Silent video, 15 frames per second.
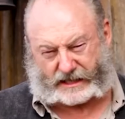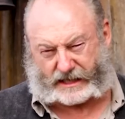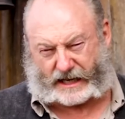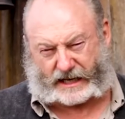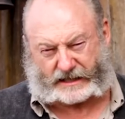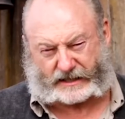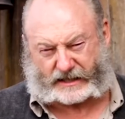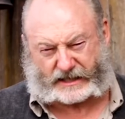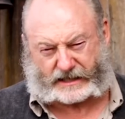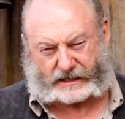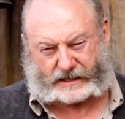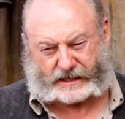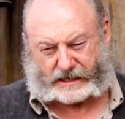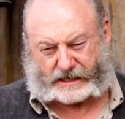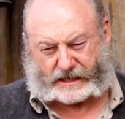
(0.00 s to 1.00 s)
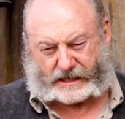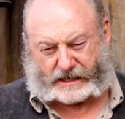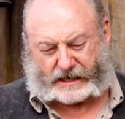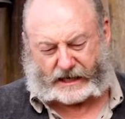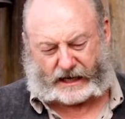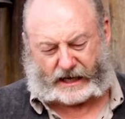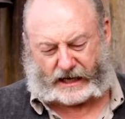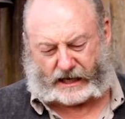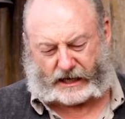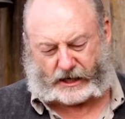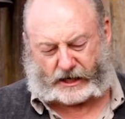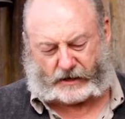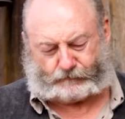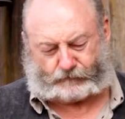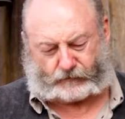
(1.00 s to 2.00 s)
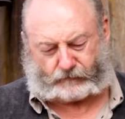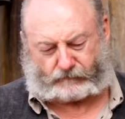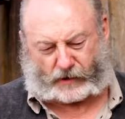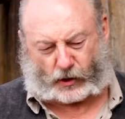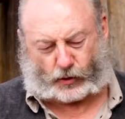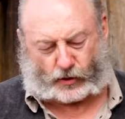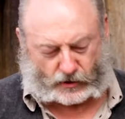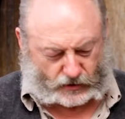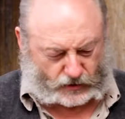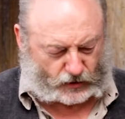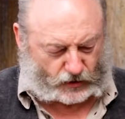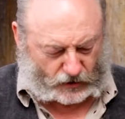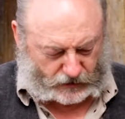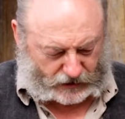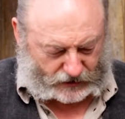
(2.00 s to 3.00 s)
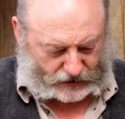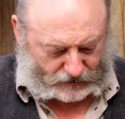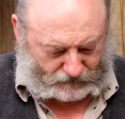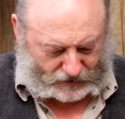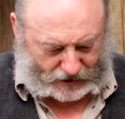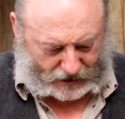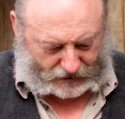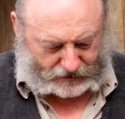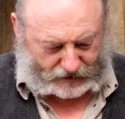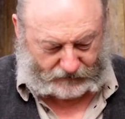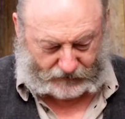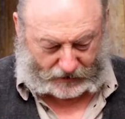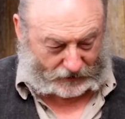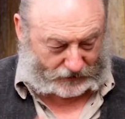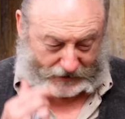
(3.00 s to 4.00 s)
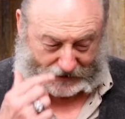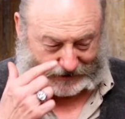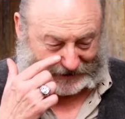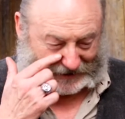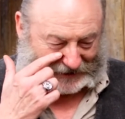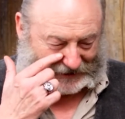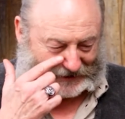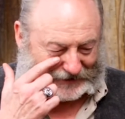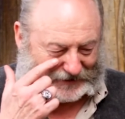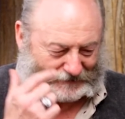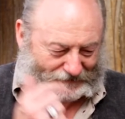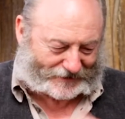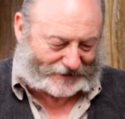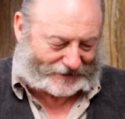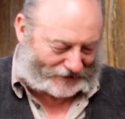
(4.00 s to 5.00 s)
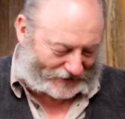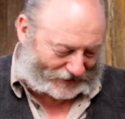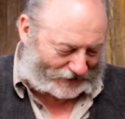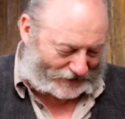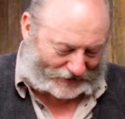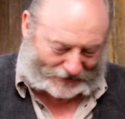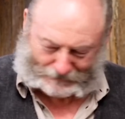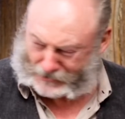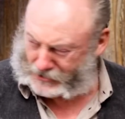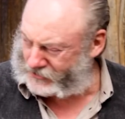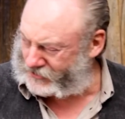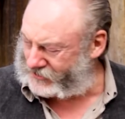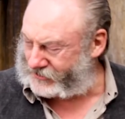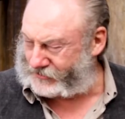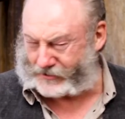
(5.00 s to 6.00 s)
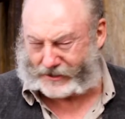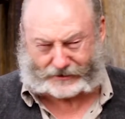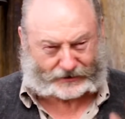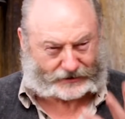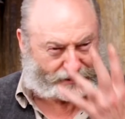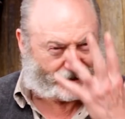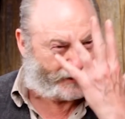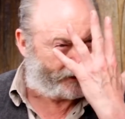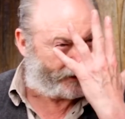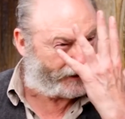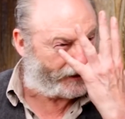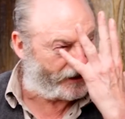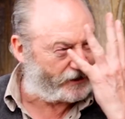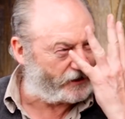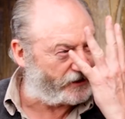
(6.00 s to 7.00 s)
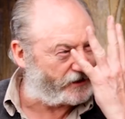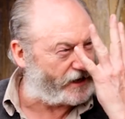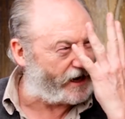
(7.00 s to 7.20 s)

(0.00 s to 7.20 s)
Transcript: and uh, you're doing something. Even though it's in the script, you're doing something, you turn around, and he's